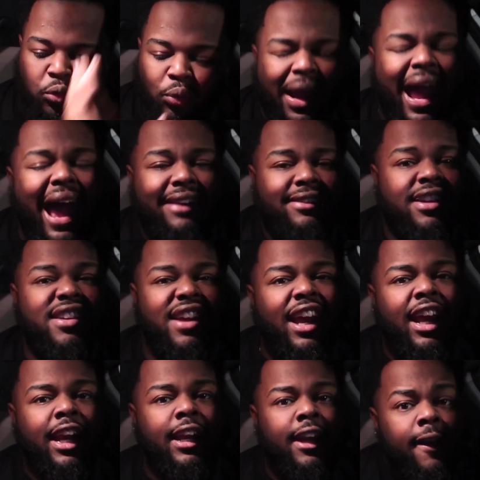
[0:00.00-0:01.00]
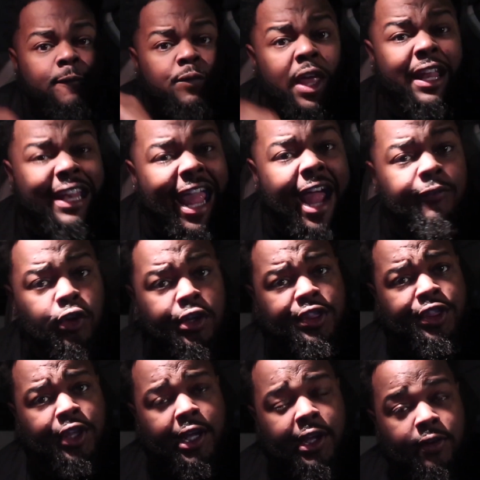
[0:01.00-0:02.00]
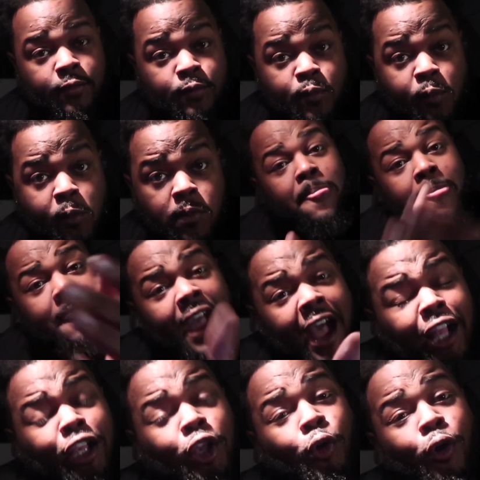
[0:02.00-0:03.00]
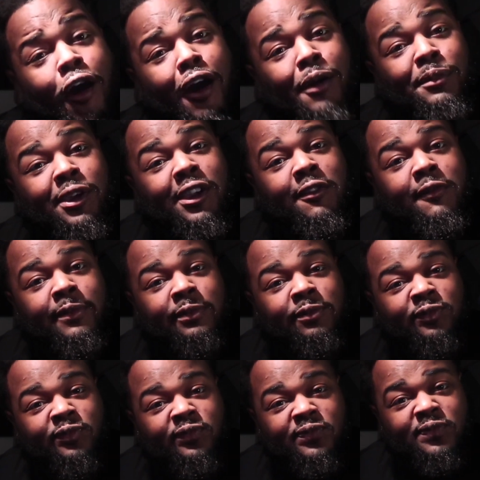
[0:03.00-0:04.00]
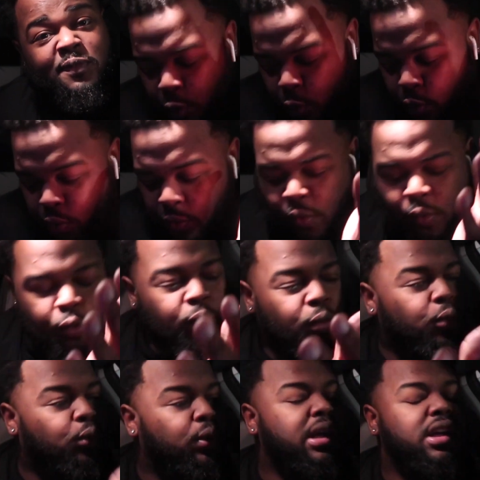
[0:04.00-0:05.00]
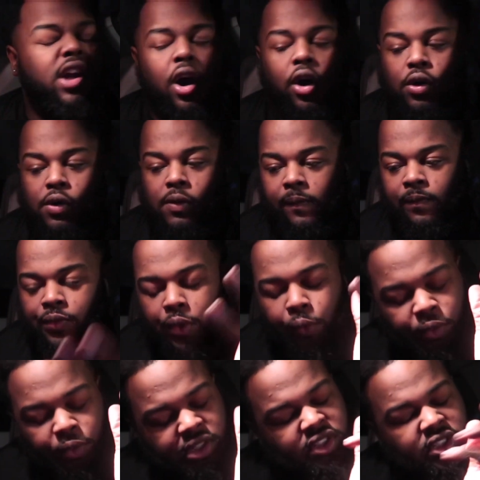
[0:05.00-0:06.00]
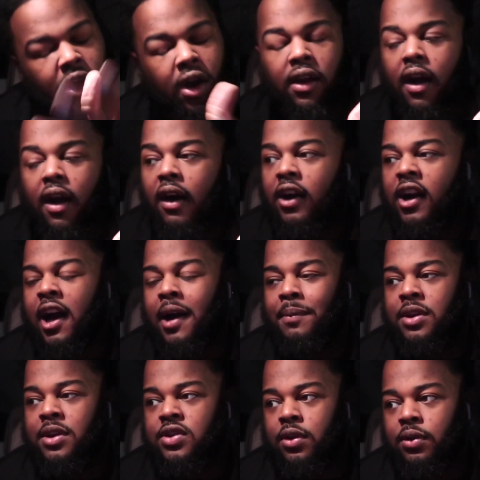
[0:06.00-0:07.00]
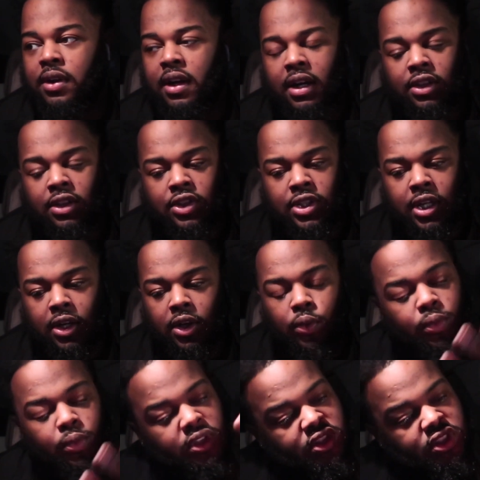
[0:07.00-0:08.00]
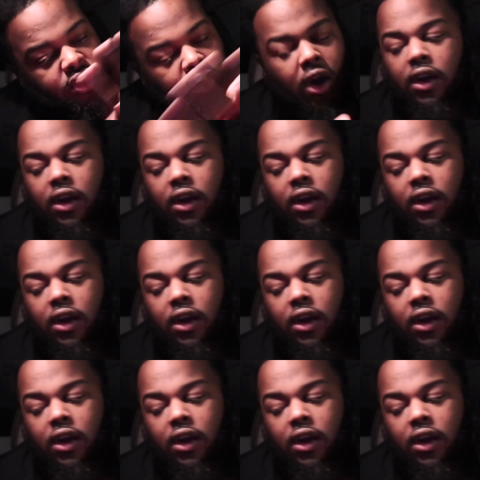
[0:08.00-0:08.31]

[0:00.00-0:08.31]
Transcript: reacting to any and everything. Hello, Army we know. We saw y'all comments on the other channel. We saw